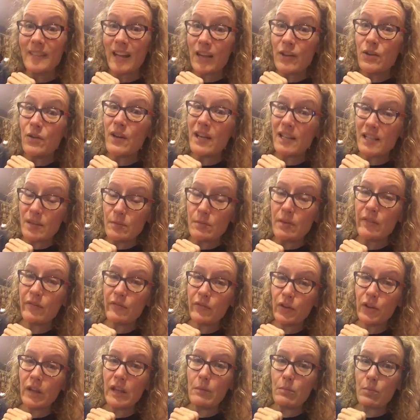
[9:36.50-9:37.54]
and you get to be
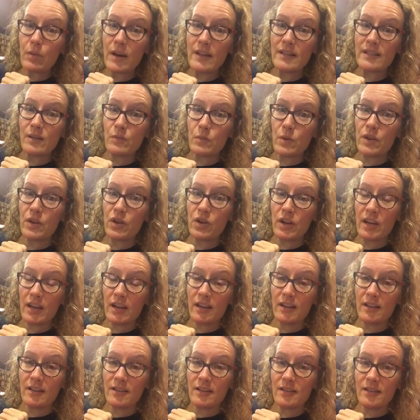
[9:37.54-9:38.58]
fully present with your
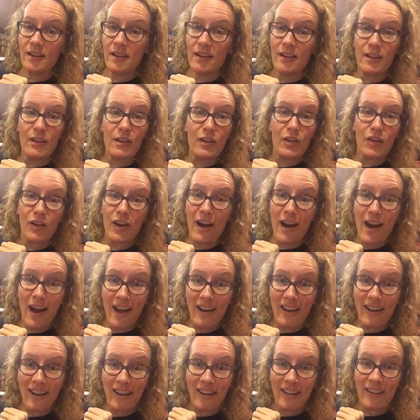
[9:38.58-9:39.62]
kids? You're not
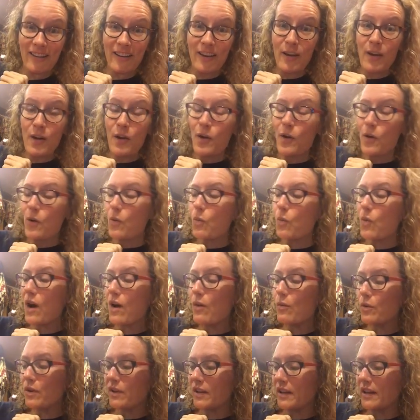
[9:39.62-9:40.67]
hiding.
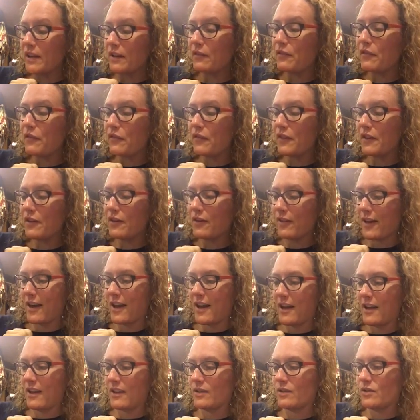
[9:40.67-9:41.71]
What will it feel
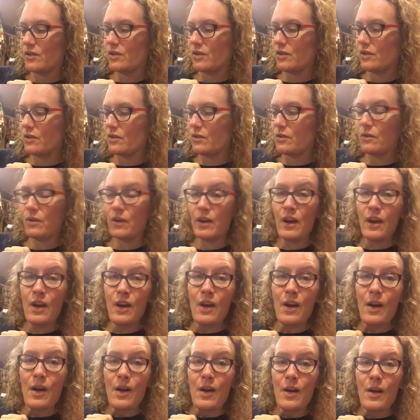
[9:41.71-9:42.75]
like to
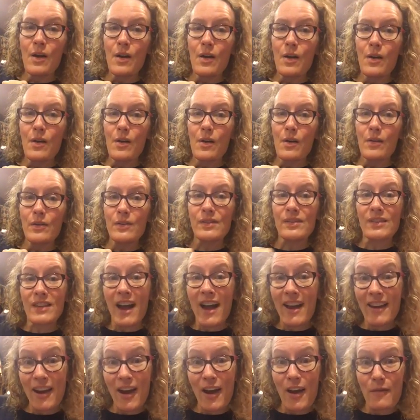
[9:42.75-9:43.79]

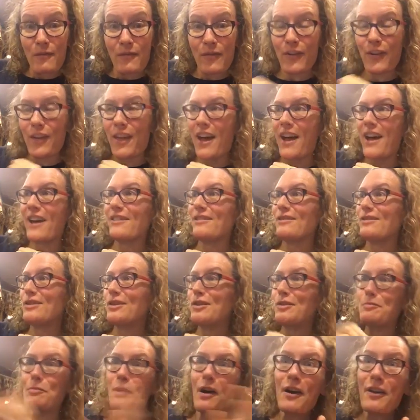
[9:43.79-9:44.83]
sign up for that
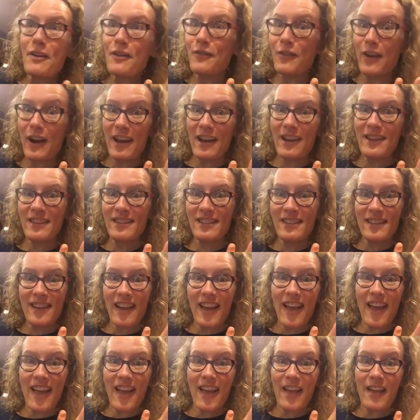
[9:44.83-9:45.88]
Spartan race
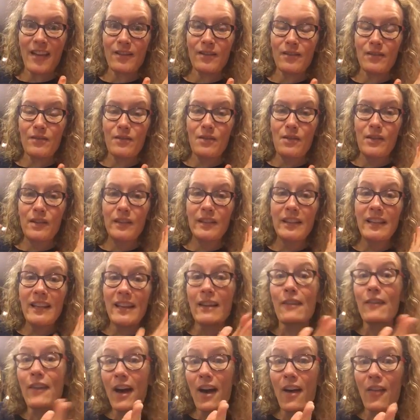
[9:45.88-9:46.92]
and
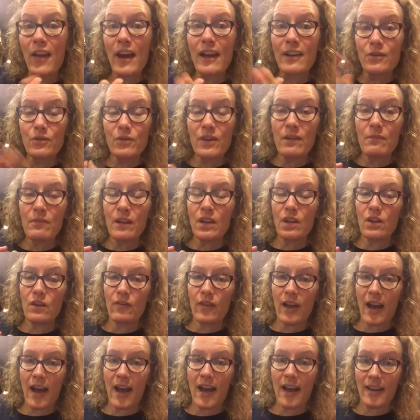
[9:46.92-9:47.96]
live out that dream that you've
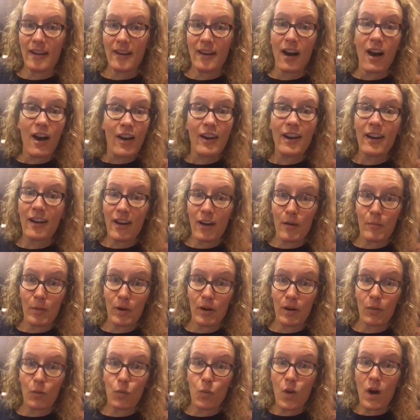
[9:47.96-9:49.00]
had
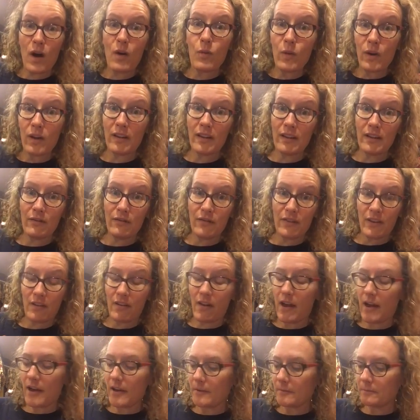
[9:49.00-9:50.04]
unencumbered? What will it feel
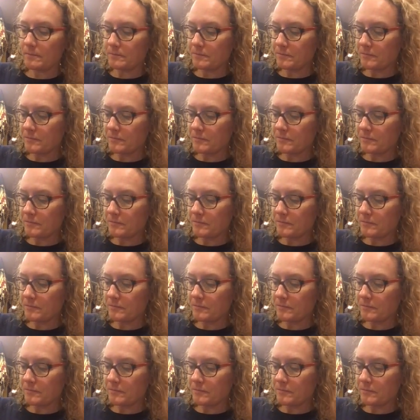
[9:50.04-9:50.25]
like?